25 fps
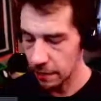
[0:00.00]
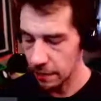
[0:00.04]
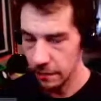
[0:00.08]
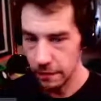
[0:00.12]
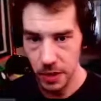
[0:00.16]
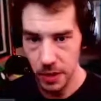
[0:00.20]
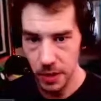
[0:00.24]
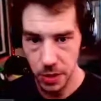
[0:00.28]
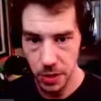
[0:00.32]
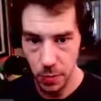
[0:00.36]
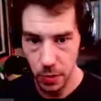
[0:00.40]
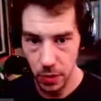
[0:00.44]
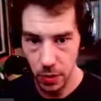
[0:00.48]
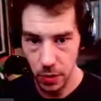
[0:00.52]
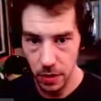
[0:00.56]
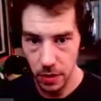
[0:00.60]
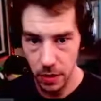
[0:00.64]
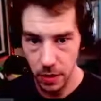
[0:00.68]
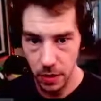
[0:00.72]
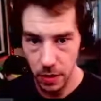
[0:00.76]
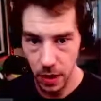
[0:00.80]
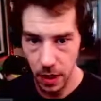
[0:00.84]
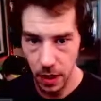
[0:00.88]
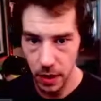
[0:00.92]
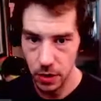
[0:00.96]
Facebook
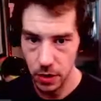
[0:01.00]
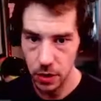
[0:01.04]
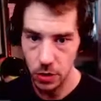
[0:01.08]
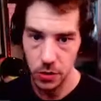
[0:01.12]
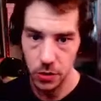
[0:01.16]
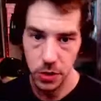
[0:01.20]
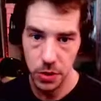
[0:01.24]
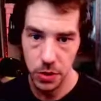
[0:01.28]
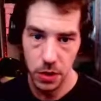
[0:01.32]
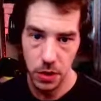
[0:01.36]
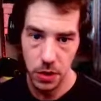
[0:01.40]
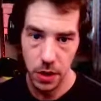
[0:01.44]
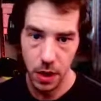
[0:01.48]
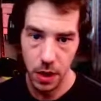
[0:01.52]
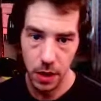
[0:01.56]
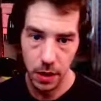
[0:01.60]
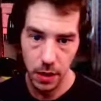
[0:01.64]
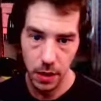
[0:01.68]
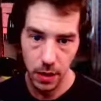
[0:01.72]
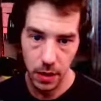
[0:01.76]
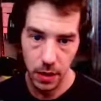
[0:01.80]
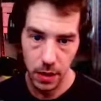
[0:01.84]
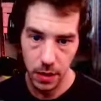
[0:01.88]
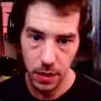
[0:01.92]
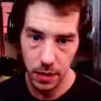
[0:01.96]
and use
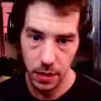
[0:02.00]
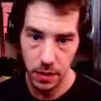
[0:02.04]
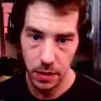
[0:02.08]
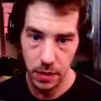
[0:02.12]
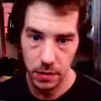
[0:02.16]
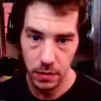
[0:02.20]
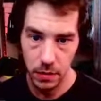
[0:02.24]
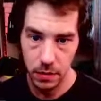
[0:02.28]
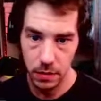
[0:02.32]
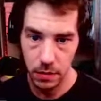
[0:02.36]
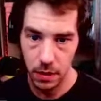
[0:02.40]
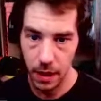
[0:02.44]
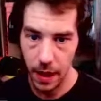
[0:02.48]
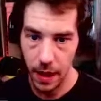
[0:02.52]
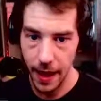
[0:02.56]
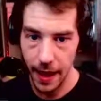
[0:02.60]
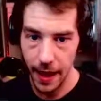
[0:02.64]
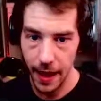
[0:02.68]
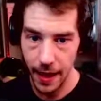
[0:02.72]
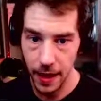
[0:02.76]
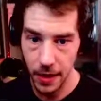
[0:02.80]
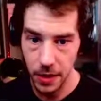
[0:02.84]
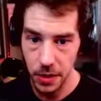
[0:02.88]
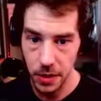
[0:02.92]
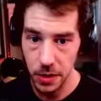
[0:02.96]
targeted
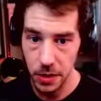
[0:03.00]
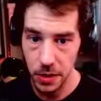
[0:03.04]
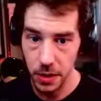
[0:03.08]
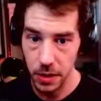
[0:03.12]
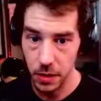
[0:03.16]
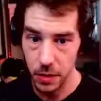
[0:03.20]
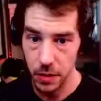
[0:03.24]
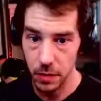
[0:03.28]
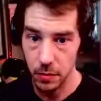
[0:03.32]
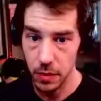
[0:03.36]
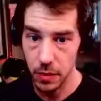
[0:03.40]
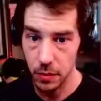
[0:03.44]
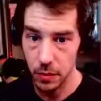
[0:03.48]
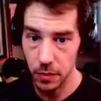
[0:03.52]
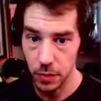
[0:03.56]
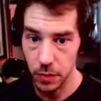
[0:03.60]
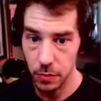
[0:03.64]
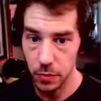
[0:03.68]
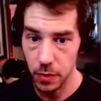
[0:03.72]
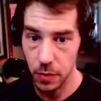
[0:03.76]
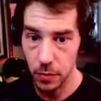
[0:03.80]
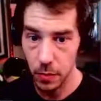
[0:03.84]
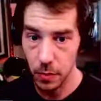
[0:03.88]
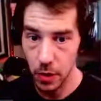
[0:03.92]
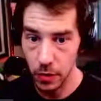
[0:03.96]
ads to be able to
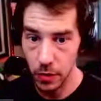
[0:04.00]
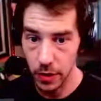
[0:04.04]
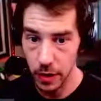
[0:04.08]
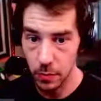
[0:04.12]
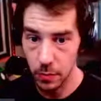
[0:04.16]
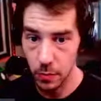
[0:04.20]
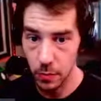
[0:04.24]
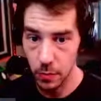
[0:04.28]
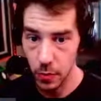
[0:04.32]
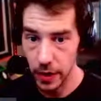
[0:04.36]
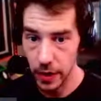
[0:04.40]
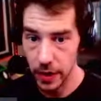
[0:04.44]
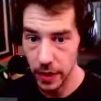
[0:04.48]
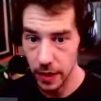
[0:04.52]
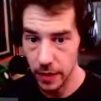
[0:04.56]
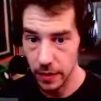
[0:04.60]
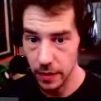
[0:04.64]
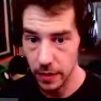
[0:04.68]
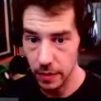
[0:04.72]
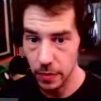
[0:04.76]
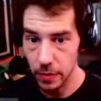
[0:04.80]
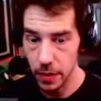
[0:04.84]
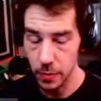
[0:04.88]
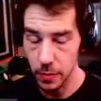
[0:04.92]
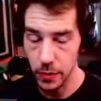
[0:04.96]
promote it and bring in
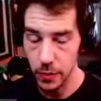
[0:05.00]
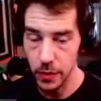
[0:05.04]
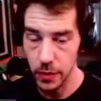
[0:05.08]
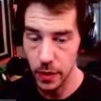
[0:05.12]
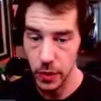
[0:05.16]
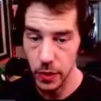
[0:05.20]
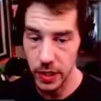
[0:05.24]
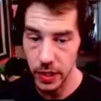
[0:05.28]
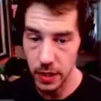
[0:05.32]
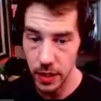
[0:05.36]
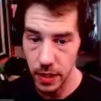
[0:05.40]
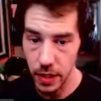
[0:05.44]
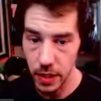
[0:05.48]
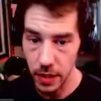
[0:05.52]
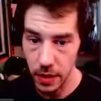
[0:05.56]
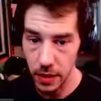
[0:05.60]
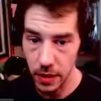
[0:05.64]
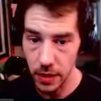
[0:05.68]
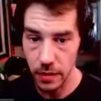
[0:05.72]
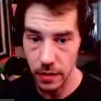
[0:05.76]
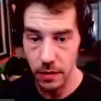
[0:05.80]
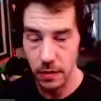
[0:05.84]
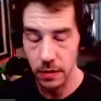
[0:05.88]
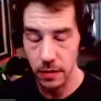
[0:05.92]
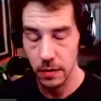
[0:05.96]
the people that we need,
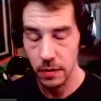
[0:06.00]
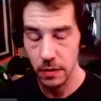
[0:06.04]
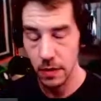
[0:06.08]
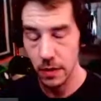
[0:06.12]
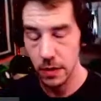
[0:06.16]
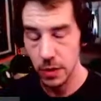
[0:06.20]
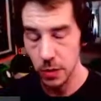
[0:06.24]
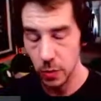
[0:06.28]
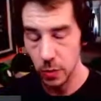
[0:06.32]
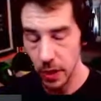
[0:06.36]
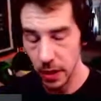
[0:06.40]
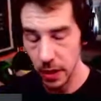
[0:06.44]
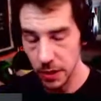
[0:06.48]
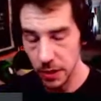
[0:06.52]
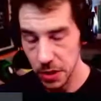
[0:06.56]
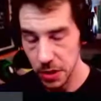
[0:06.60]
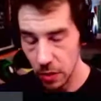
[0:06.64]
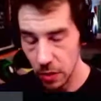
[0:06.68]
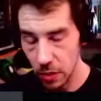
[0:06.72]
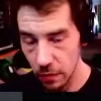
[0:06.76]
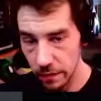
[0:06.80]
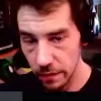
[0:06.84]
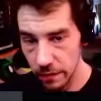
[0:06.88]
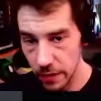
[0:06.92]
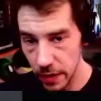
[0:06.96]
as well as
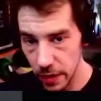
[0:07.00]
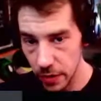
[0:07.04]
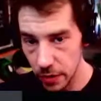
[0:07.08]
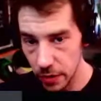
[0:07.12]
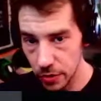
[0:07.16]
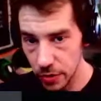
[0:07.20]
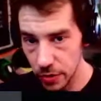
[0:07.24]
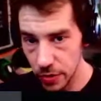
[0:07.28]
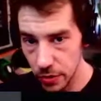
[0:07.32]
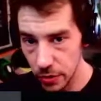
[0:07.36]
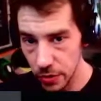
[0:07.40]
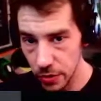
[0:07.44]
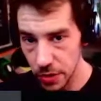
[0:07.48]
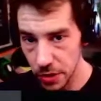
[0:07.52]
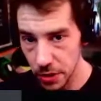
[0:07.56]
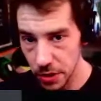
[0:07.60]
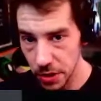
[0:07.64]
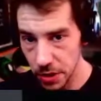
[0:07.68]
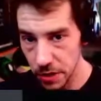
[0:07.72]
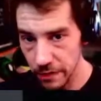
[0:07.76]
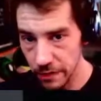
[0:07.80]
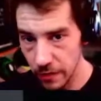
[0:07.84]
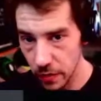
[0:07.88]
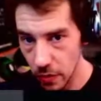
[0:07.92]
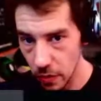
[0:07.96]
hopefully new users,
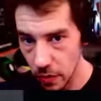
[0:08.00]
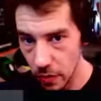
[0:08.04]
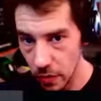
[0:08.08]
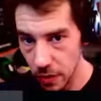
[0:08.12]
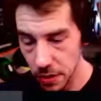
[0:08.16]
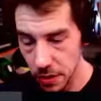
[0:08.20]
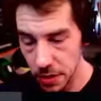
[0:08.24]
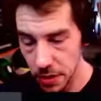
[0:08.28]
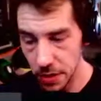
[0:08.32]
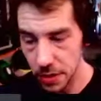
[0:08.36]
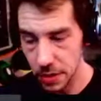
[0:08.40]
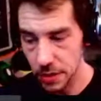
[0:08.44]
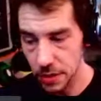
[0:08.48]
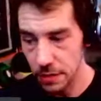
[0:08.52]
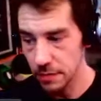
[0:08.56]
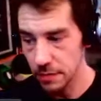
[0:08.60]
of course.